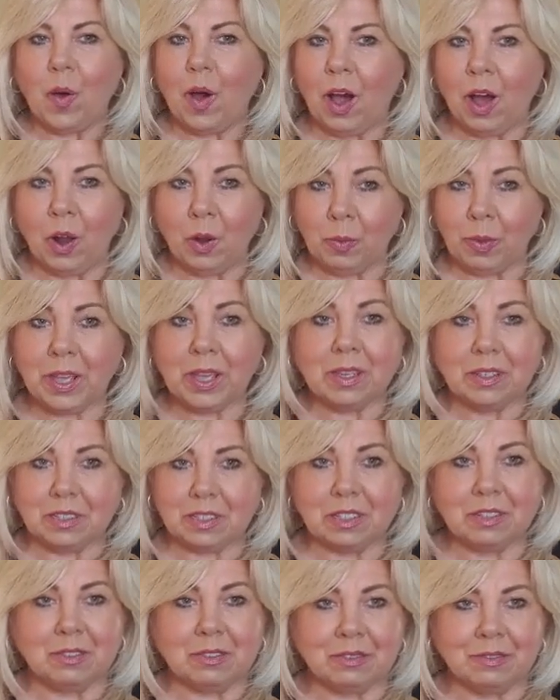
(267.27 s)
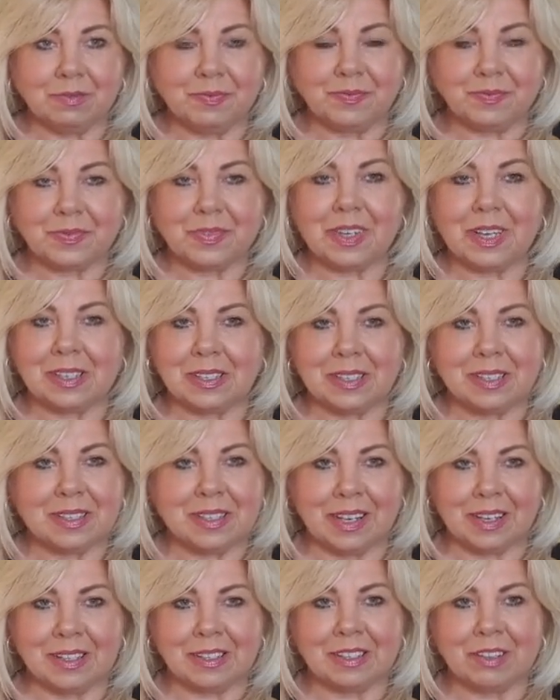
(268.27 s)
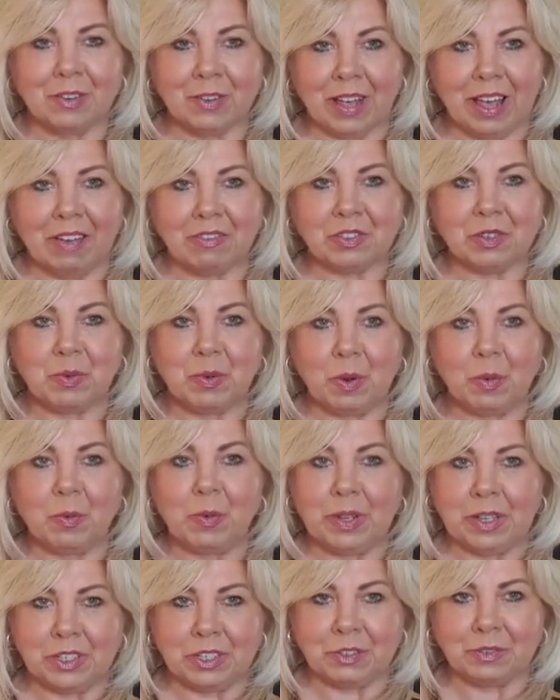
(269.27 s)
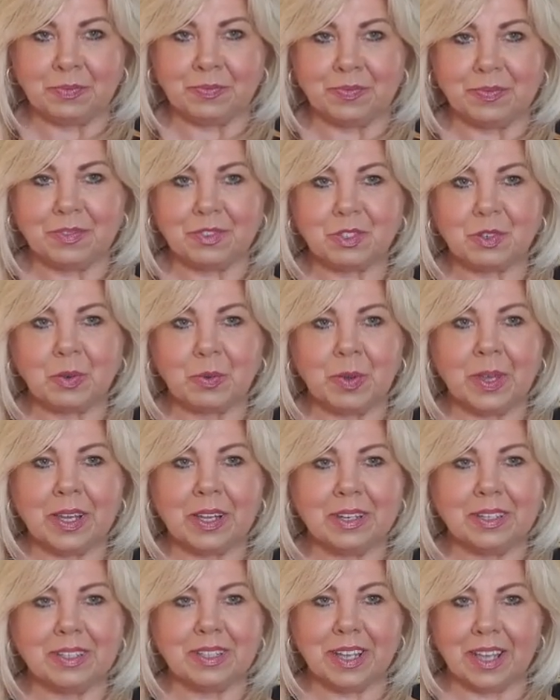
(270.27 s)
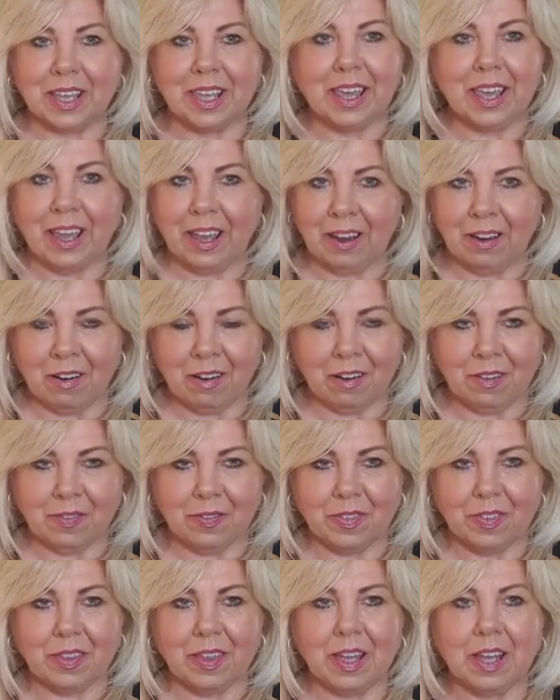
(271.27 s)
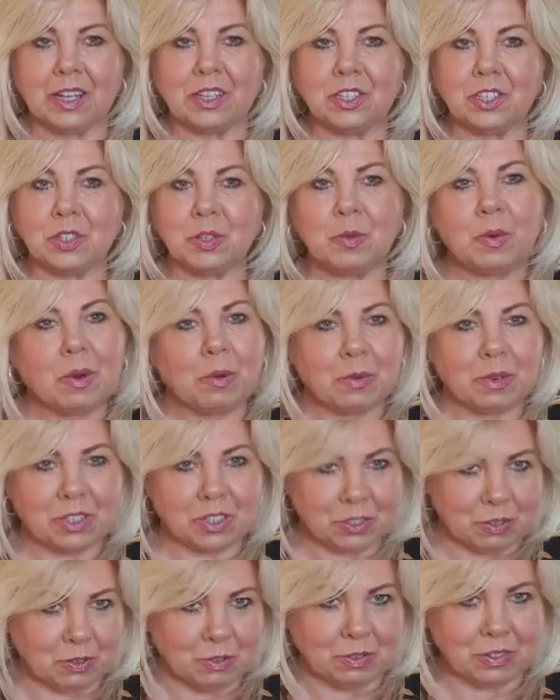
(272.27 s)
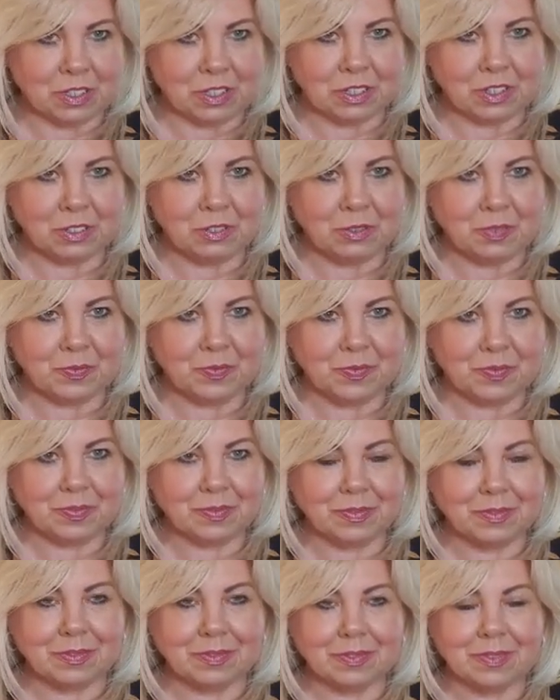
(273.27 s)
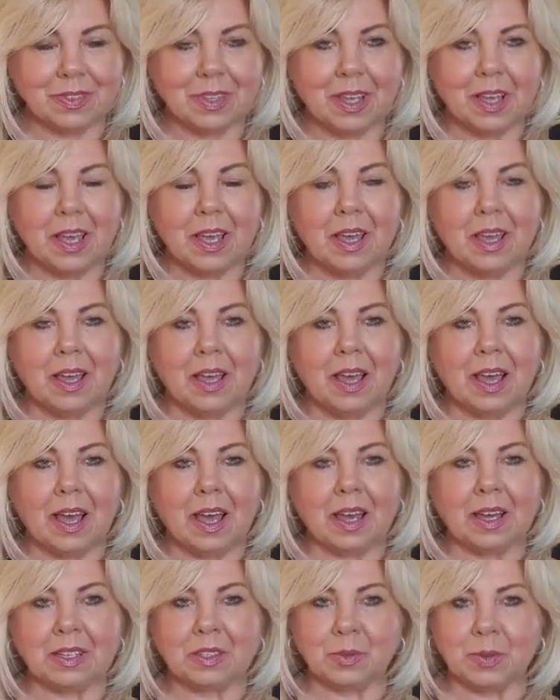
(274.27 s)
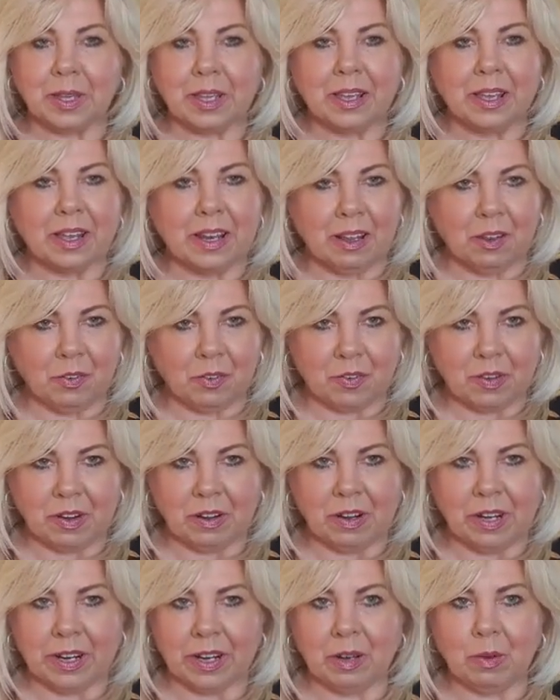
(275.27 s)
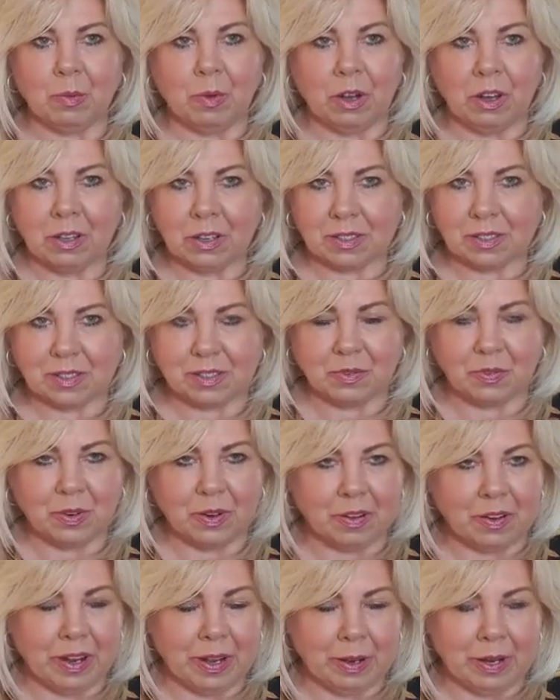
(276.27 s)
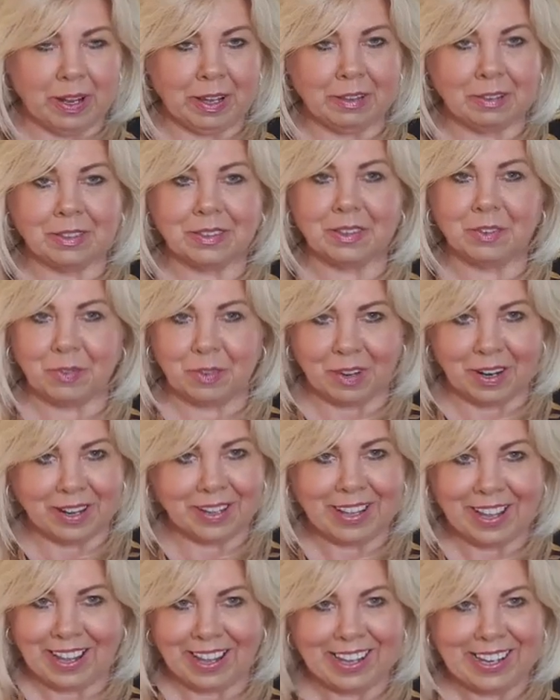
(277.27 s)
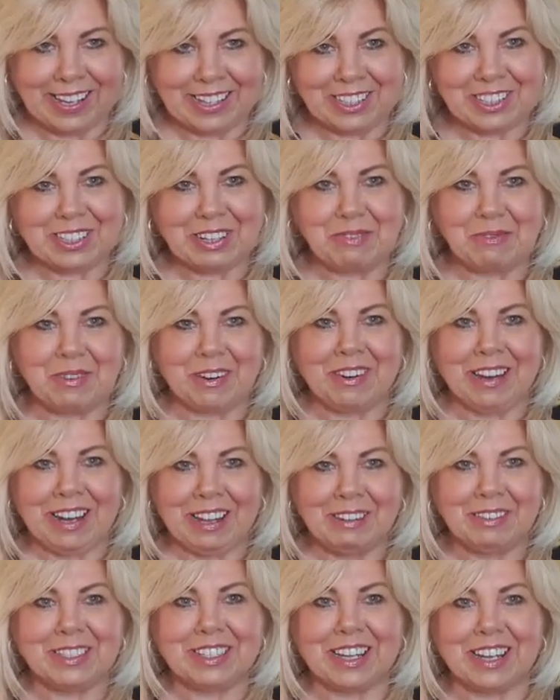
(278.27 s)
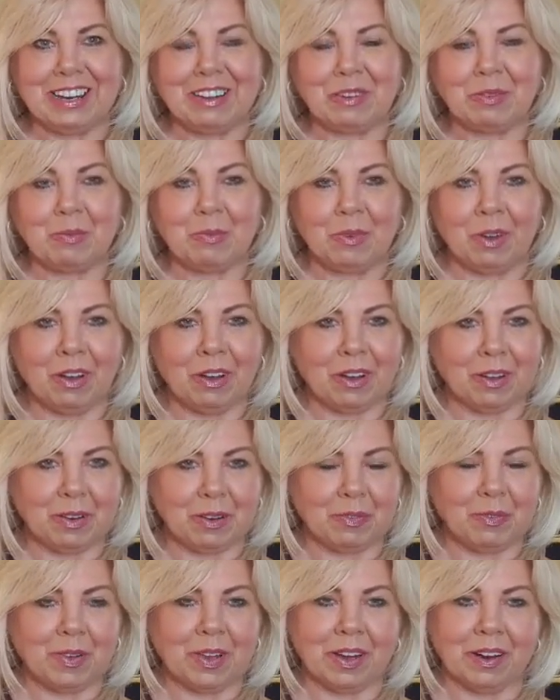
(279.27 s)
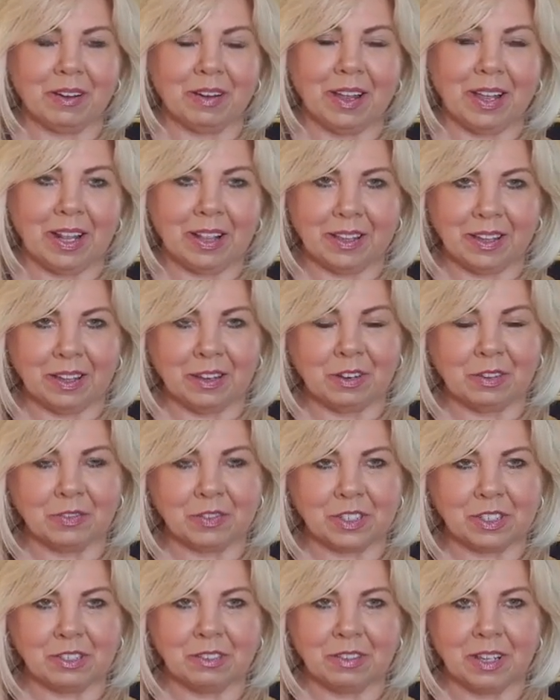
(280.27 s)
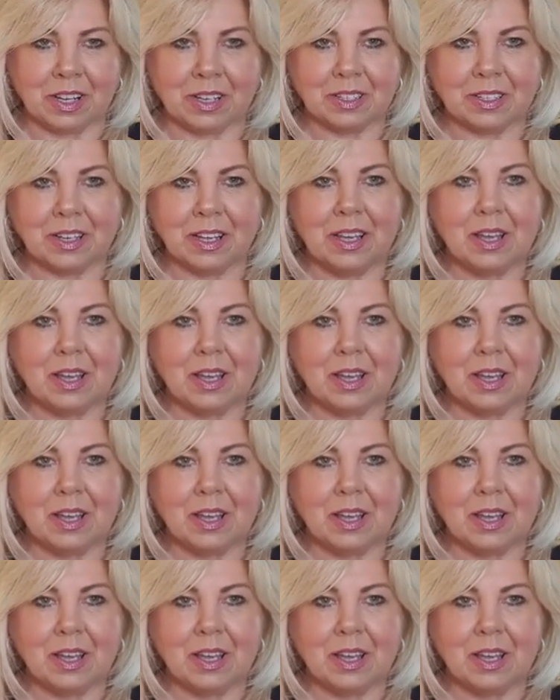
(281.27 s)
All we can do, as I said, is look after what we do. So we can take care and do what we're told to do. And we can get out for our little walks if we're at that age that we're allowed to get out and walk, and if we are healthy enough to do that,